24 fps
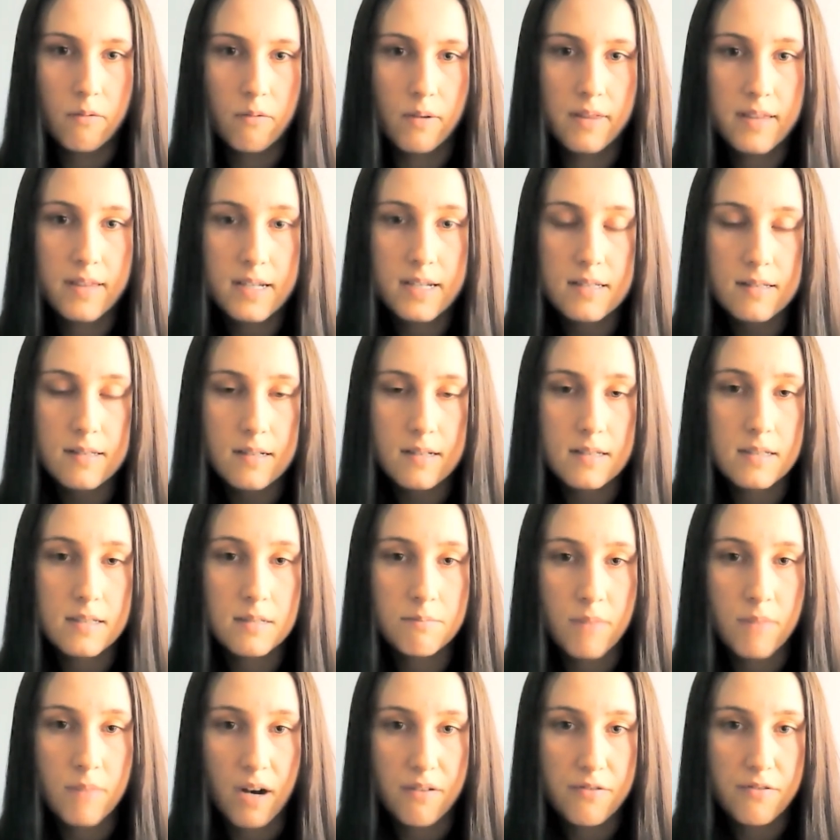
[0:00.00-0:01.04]
When this
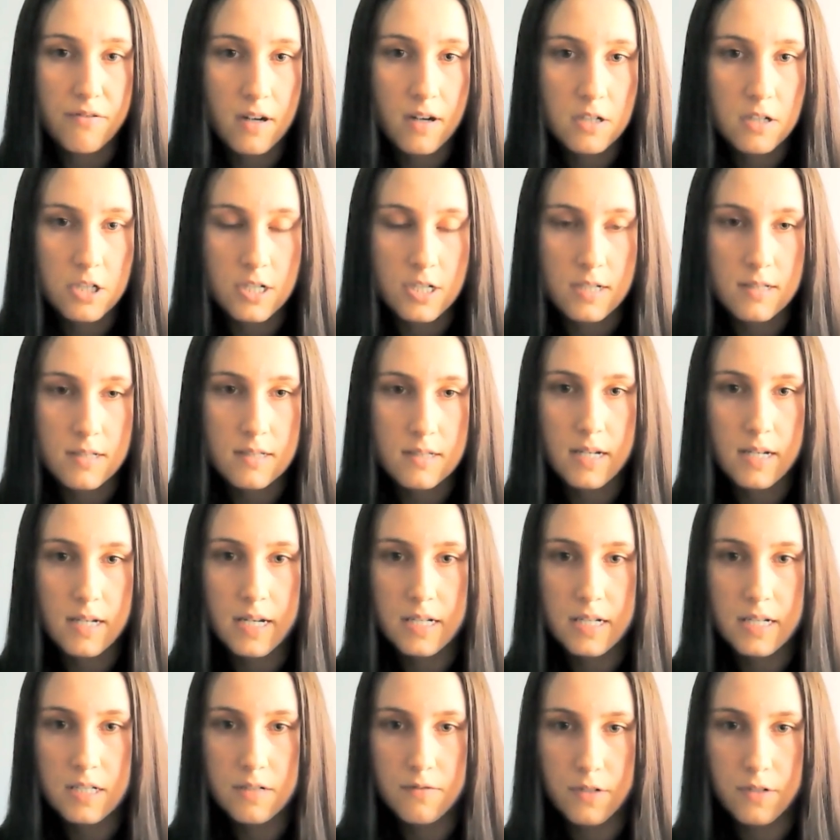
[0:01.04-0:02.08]
system malfunctions,
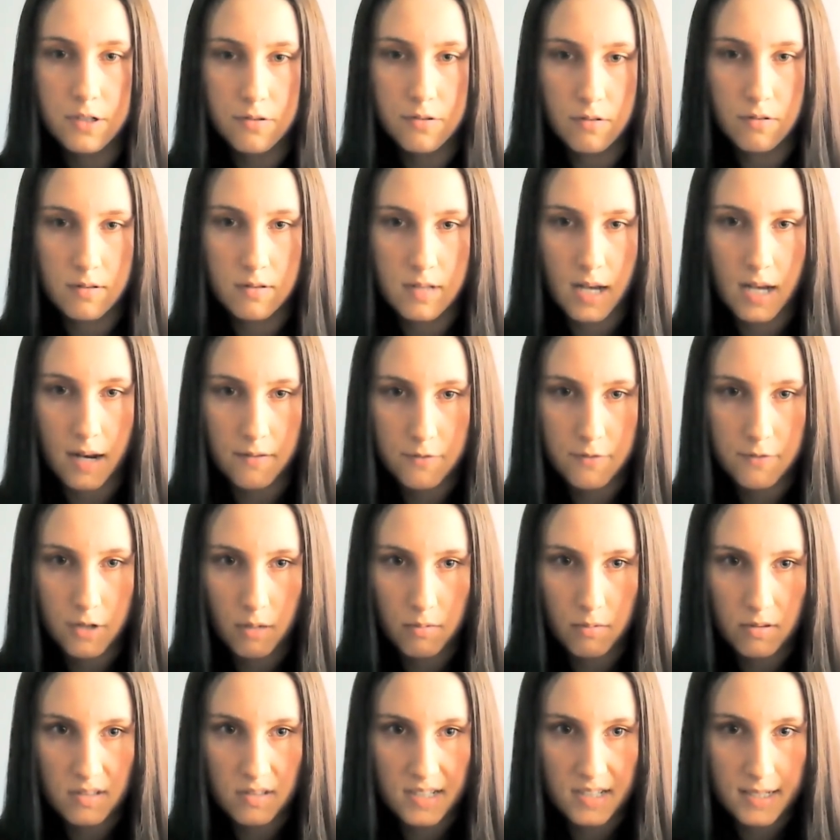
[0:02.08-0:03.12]
individuals have
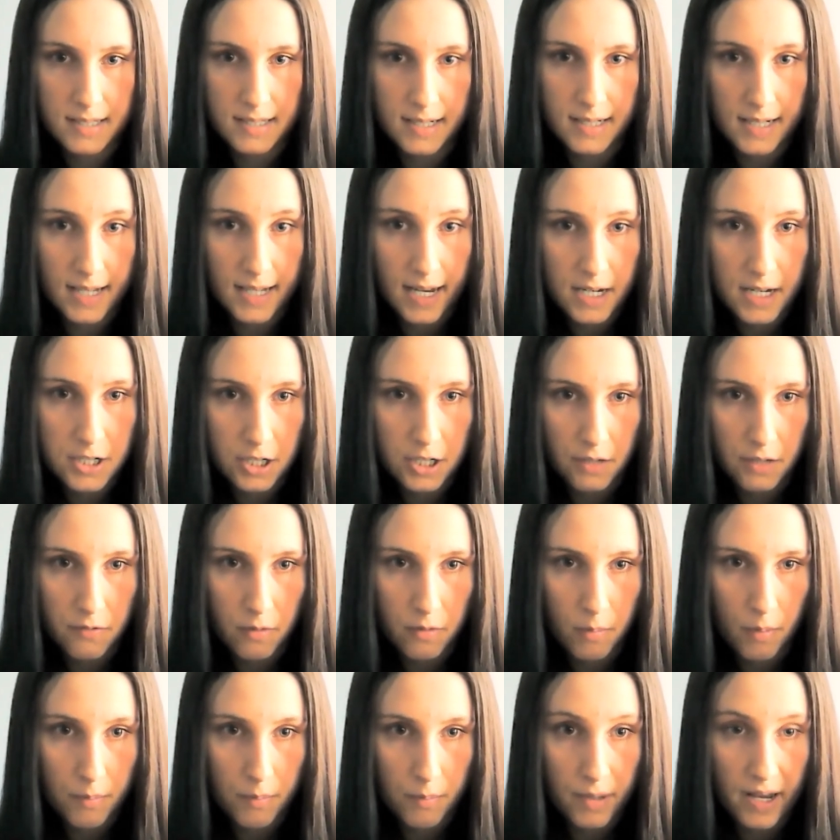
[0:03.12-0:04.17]
trouble disengaging
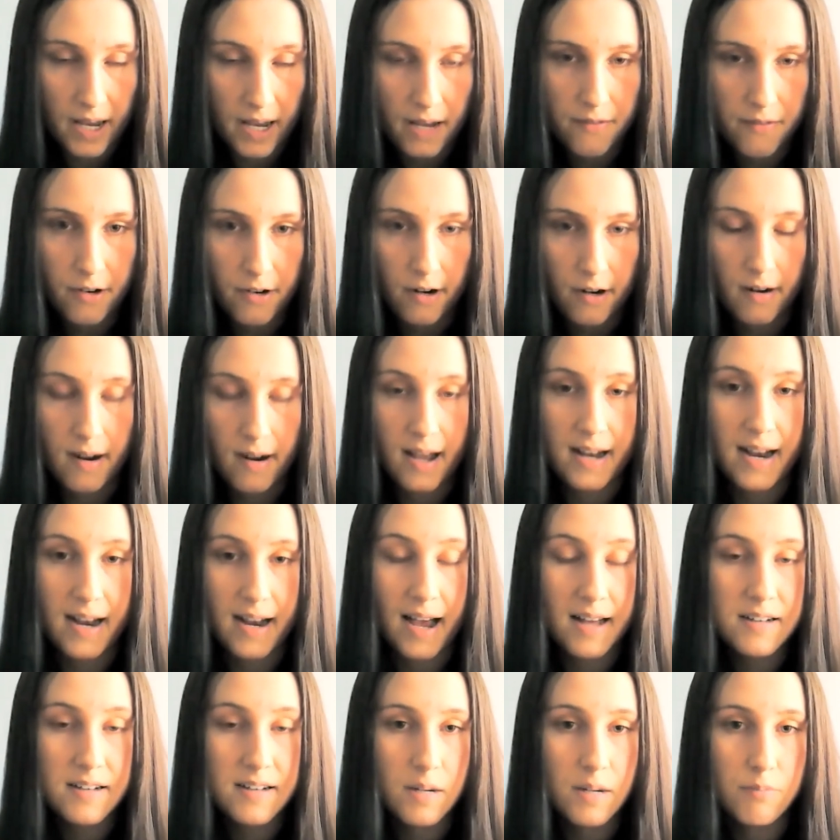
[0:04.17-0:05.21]
from a behavior and
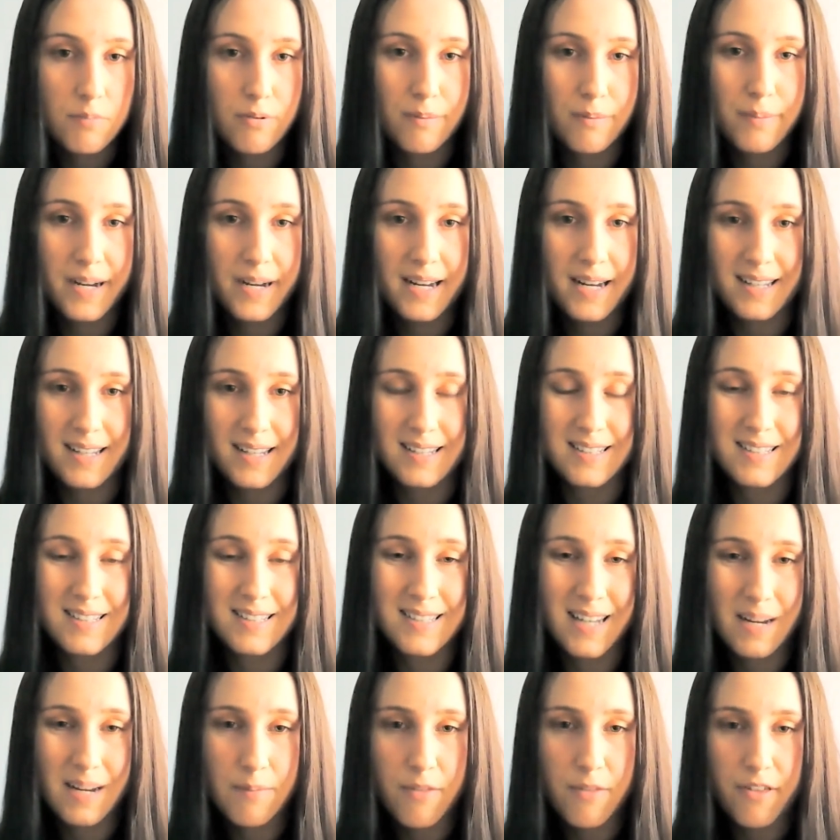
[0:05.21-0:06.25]
end up repeating the
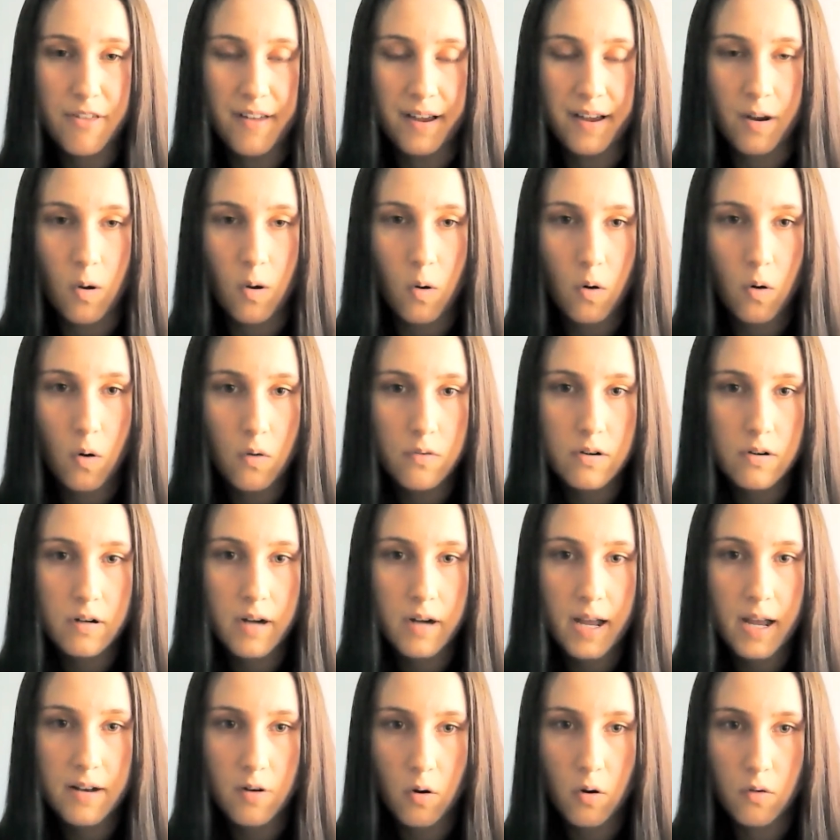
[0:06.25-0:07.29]
same thing over
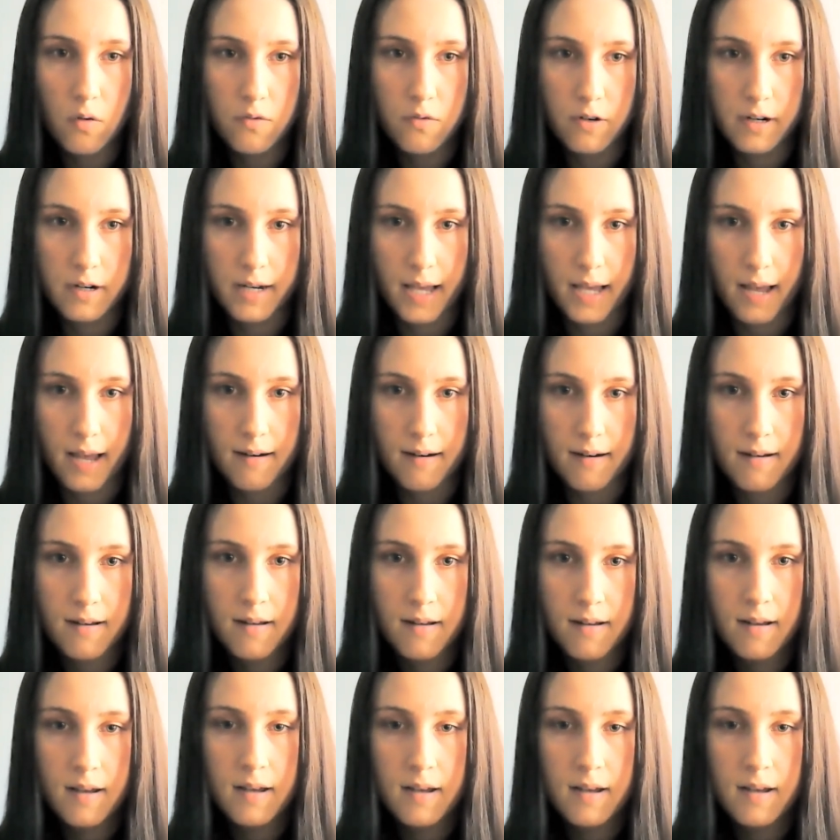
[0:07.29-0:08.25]
and over again.